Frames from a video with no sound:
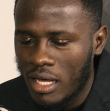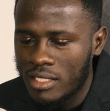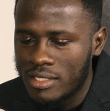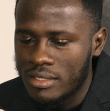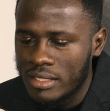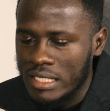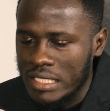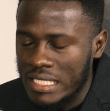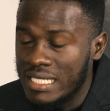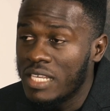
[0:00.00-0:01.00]
And
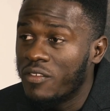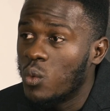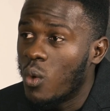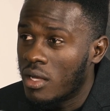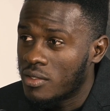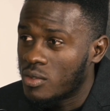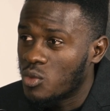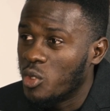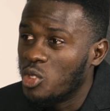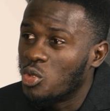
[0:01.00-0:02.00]
it's even worse
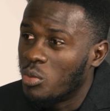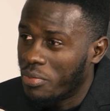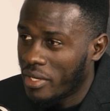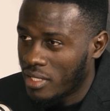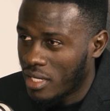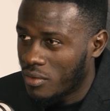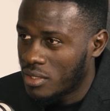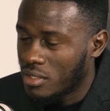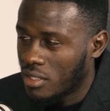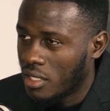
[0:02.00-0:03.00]
when you compare the
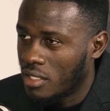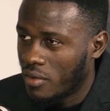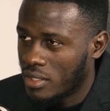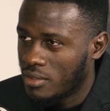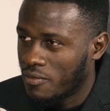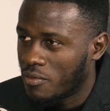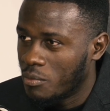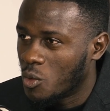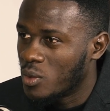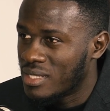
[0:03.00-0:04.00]
current narrative,
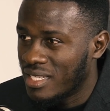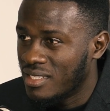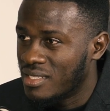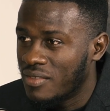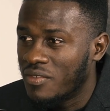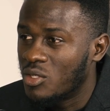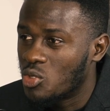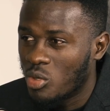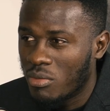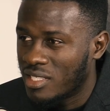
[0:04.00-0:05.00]
because then it's even
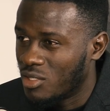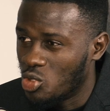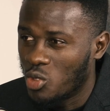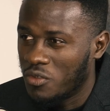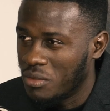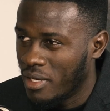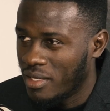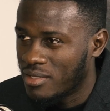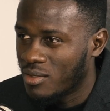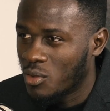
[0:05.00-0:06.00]
so much an issue of debate